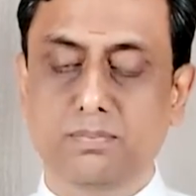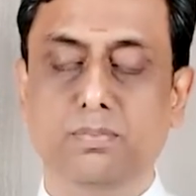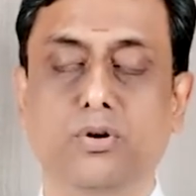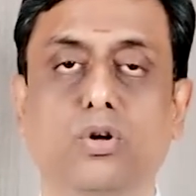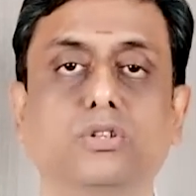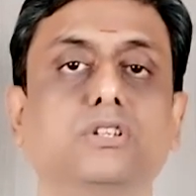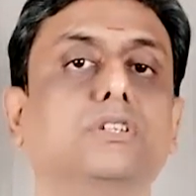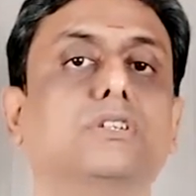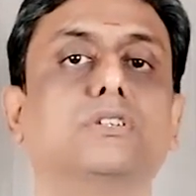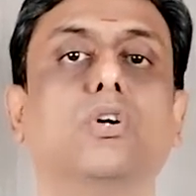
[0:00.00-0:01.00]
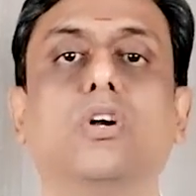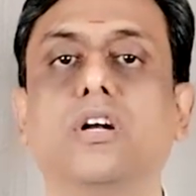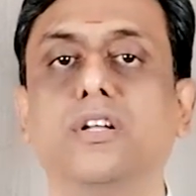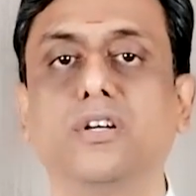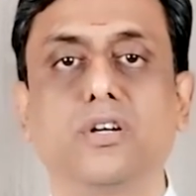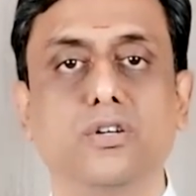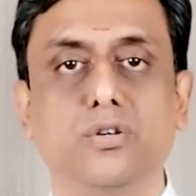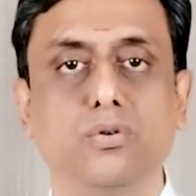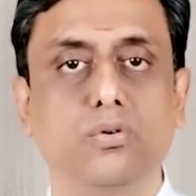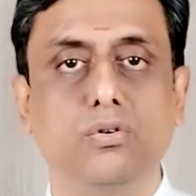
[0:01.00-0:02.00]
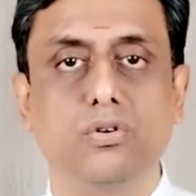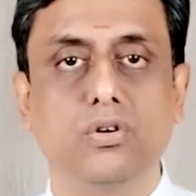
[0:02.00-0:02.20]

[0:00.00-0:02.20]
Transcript: process is not under your control.